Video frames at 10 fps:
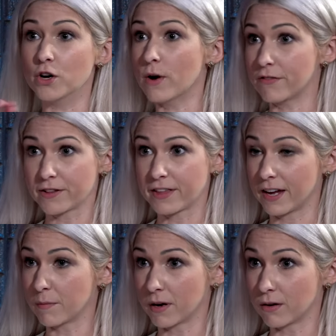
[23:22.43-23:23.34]

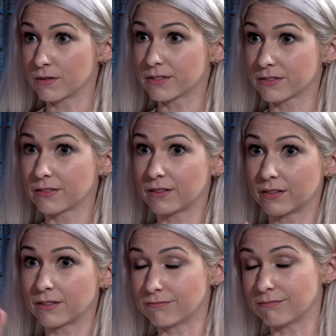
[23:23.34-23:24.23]
everything about
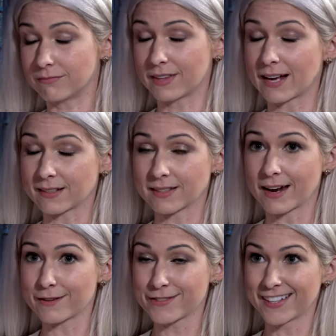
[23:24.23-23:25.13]
that
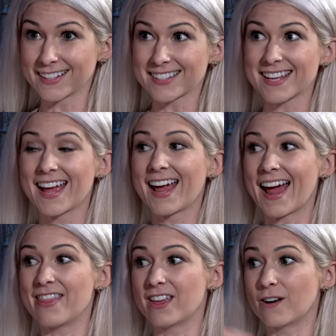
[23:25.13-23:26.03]
side of things,
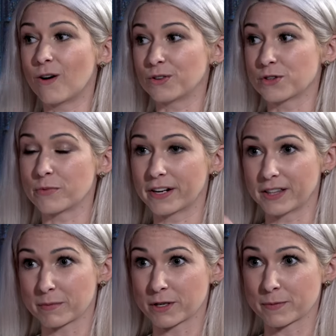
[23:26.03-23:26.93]
and then also bringing
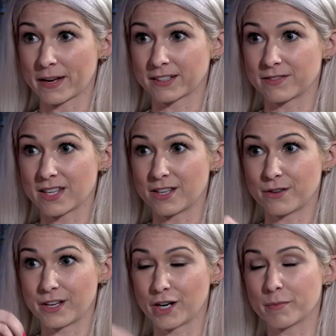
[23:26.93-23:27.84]
the perspectives that you
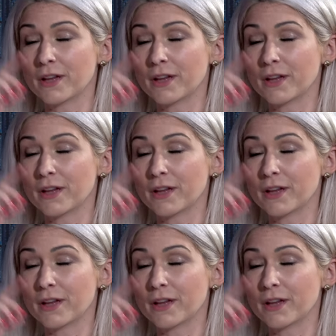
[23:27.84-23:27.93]
hear.